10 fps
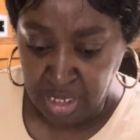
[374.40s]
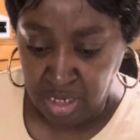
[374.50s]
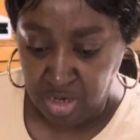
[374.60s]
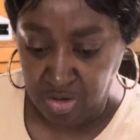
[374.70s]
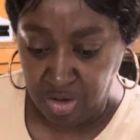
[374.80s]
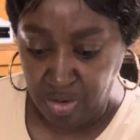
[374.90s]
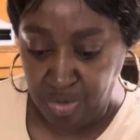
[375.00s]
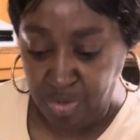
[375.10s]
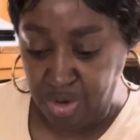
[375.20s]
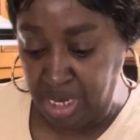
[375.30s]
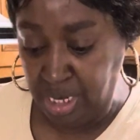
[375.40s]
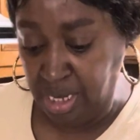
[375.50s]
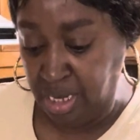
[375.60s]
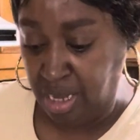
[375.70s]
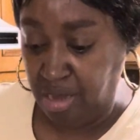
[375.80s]
you know,
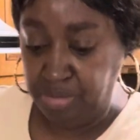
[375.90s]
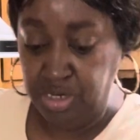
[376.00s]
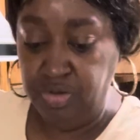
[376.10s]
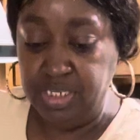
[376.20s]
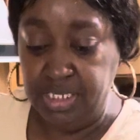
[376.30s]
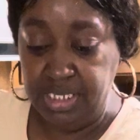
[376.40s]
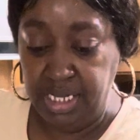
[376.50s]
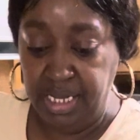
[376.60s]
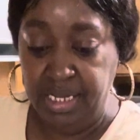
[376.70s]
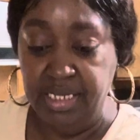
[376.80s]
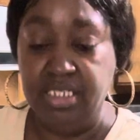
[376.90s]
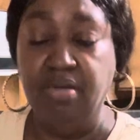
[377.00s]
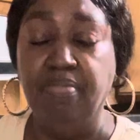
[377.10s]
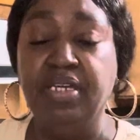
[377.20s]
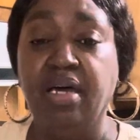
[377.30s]
I'm using this
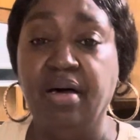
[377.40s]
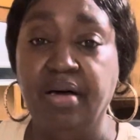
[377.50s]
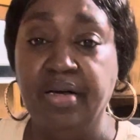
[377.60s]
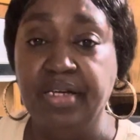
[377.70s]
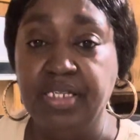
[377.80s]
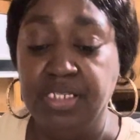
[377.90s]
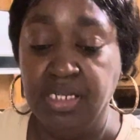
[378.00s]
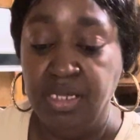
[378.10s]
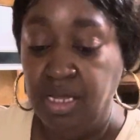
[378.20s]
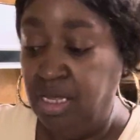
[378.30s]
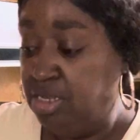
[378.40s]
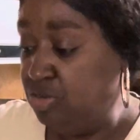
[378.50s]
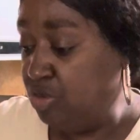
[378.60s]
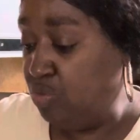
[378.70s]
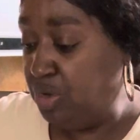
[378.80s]
because, you
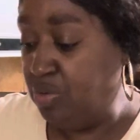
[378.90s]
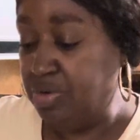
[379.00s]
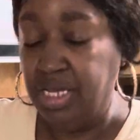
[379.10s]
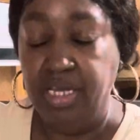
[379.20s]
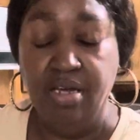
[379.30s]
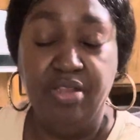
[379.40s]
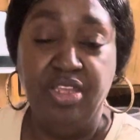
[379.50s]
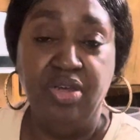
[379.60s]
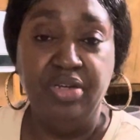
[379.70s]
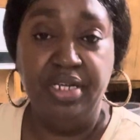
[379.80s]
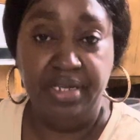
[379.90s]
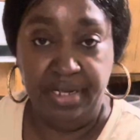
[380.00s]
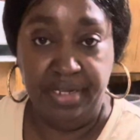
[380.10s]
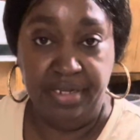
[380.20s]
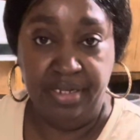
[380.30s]
know, we want a healthier
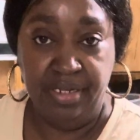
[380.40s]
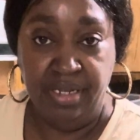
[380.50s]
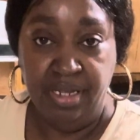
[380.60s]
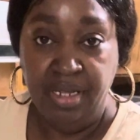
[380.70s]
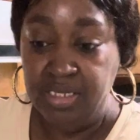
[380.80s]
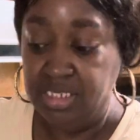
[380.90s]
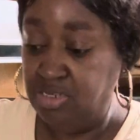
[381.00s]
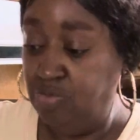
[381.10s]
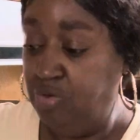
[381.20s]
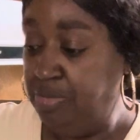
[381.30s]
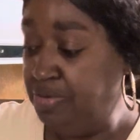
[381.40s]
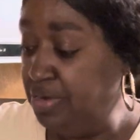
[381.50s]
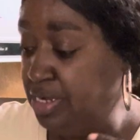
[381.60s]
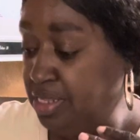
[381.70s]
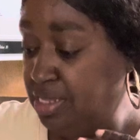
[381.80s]
gut. So we
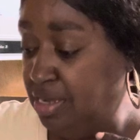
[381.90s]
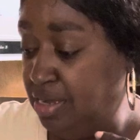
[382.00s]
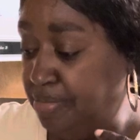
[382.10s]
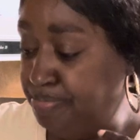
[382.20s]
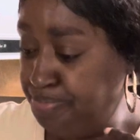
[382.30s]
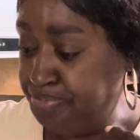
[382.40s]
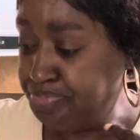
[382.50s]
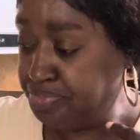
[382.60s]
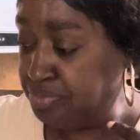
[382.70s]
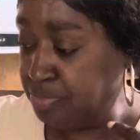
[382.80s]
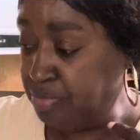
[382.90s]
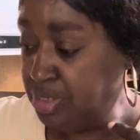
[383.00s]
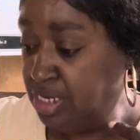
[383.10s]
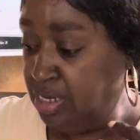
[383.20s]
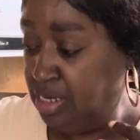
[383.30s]
put the
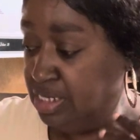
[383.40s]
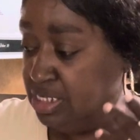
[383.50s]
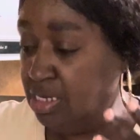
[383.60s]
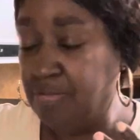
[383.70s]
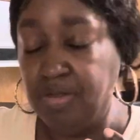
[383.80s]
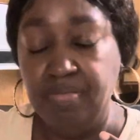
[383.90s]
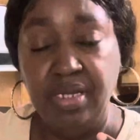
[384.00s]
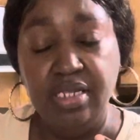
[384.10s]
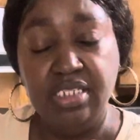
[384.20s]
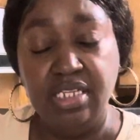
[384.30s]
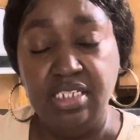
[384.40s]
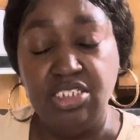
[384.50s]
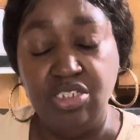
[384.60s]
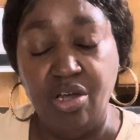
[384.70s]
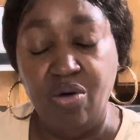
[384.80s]
supplements that's
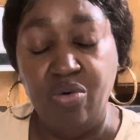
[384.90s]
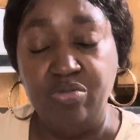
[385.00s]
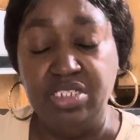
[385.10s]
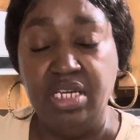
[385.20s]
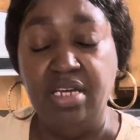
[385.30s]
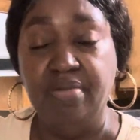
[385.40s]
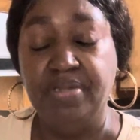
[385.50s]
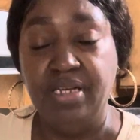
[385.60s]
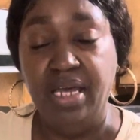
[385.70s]
known to help